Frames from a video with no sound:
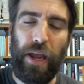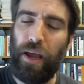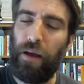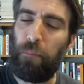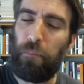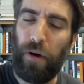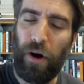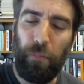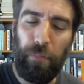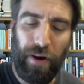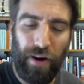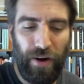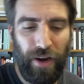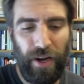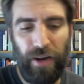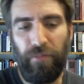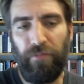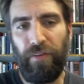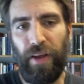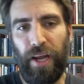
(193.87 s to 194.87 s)

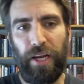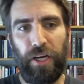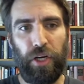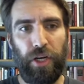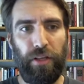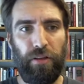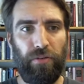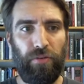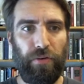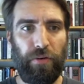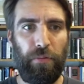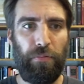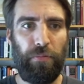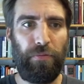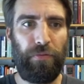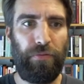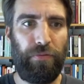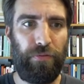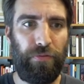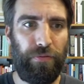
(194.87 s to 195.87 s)
barbarian invasions
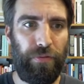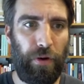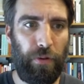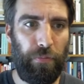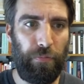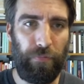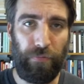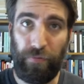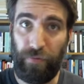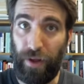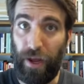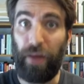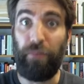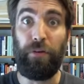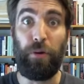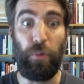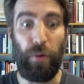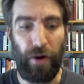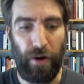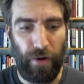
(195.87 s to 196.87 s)
from from
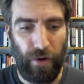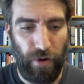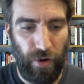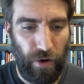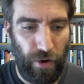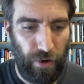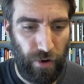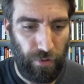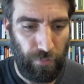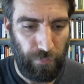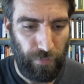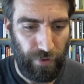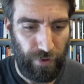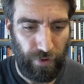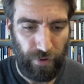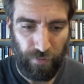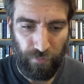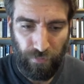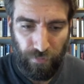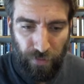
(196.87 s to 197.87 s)
everywhere, uh, but
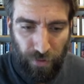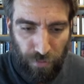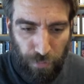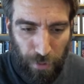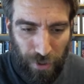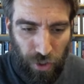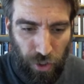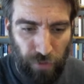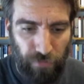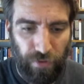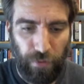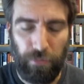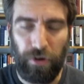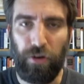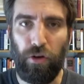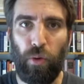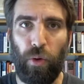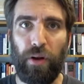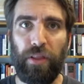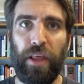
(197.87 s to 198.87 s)
especially from the
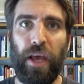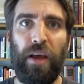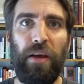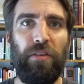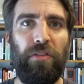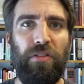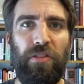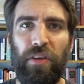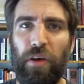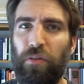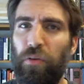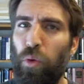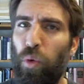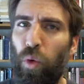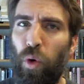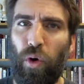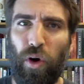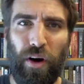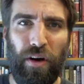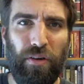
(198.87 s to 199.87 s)
north. Civil
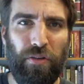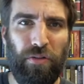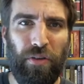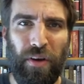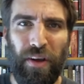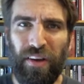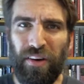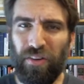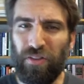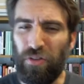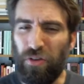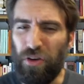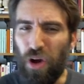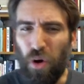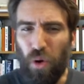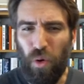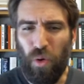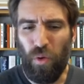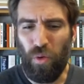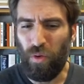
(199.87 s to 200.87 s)
wars, just
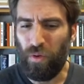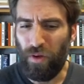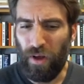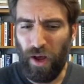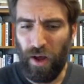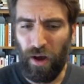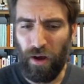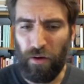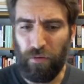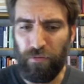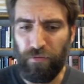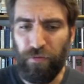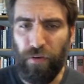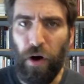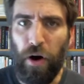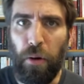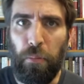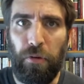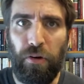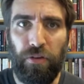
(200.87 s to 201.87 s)
no uh,
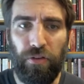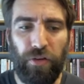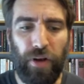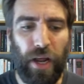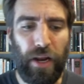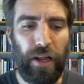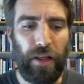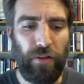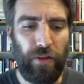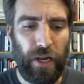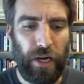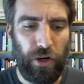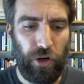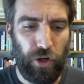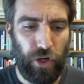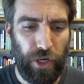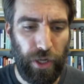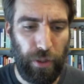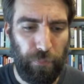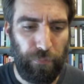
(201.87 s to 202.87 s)
firm or steady
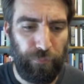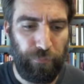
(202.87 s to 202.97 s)
leadership